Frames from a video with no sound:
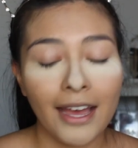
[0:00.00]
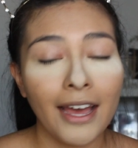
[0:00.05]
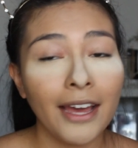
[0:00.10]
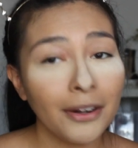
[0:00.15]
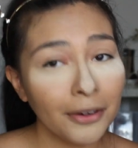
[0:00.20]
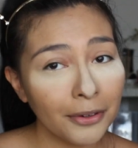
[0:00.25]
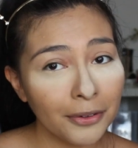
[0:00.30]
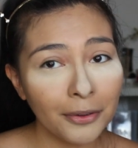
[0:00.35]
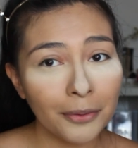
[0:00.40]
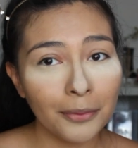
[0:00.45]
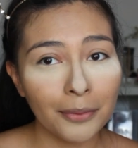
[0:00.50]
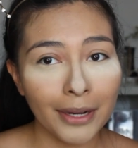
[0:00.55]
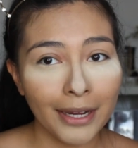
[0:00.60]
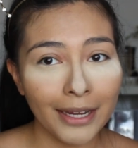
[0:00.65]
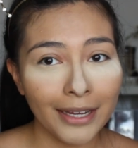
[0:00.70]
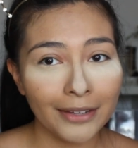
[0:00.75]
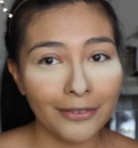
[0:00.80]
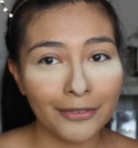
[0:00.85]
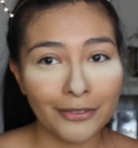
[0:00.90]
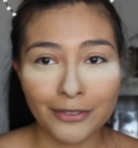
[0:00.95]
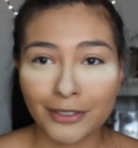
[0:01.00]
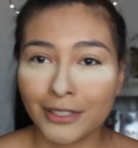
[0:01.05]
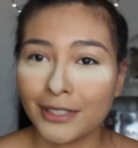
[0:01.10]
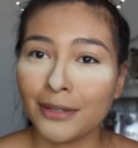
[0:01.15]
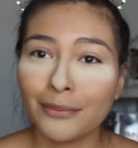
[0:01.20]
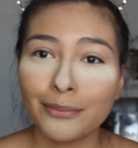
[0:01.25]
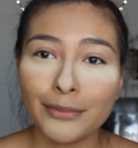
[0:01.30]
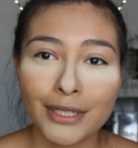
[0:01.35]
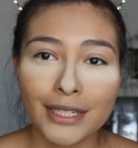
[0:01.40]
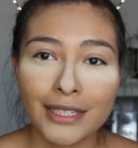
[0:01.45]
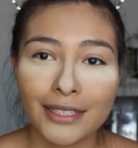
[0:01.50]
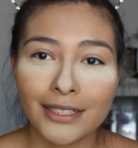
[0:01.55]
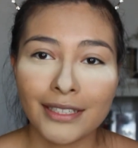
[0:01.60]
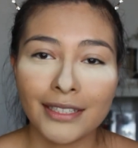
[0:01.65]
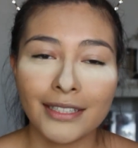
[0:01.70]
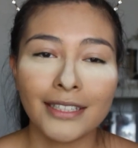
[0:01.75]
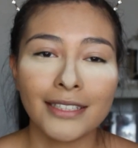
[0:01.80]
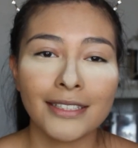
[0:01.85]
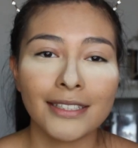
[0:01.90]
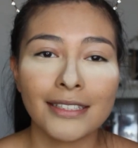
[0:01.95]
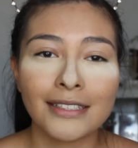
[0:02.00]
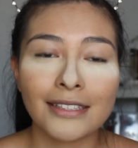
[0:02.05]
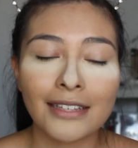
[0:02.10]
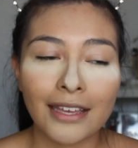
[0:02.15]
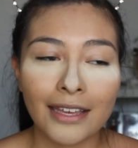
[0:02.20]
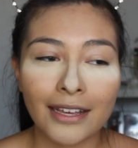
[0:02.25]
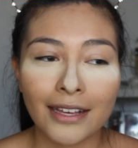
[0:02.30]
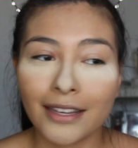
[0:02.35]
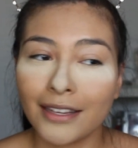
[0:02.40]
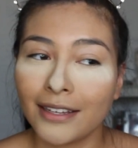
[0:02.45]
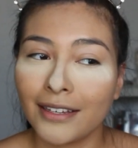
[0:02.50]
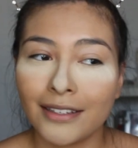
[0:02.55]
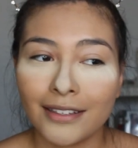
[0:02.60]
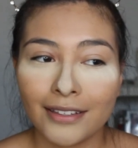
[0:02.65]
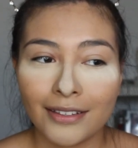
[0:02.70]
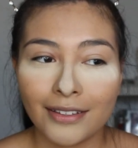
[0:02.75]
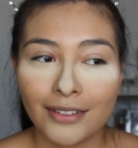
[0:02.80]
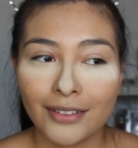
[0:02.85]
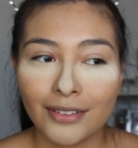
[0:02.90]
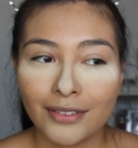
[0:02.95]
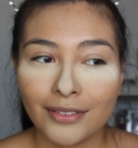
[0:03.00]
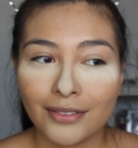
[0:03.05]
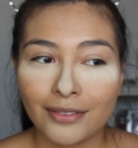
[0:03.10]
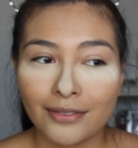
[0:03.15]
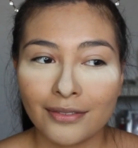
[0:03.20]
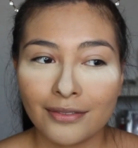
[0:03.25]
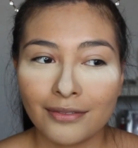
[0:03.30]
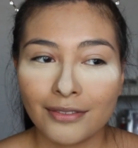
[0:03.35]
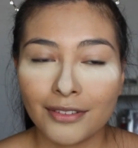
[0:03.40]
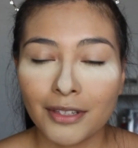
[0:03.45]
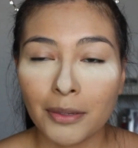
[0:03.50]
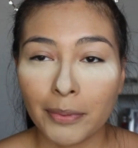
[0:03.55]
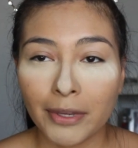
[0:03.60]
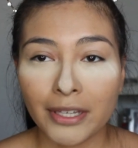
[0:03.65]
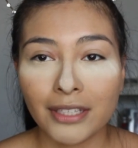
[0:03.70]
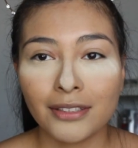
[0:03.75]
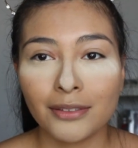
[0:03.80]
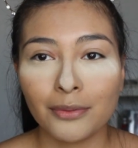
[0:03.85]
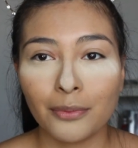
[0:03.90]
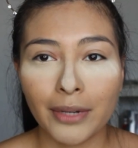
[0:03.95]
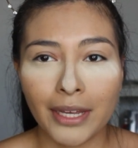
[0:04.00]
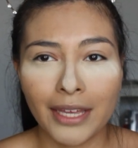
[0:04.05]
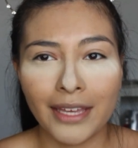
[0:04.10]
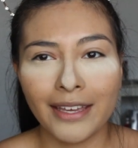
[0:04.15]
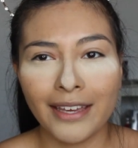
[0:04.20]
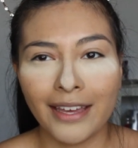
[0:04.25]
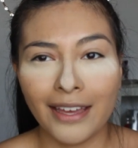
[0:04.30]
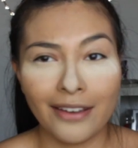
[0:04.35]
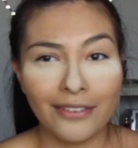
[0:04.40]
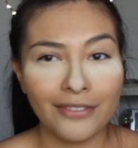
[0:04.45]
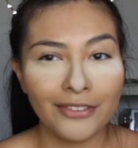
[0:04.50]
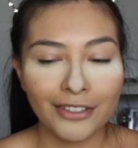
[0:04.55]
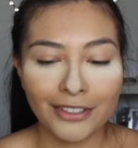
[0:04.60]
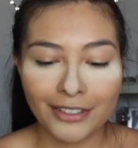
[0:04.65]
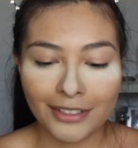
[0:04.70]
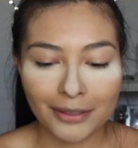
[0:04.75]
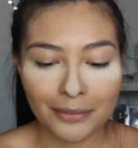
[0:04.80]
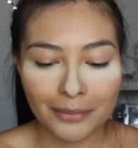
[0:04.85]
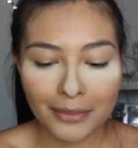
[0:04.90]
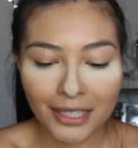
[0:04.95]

I don't know why, for some reason this is like the best way ever to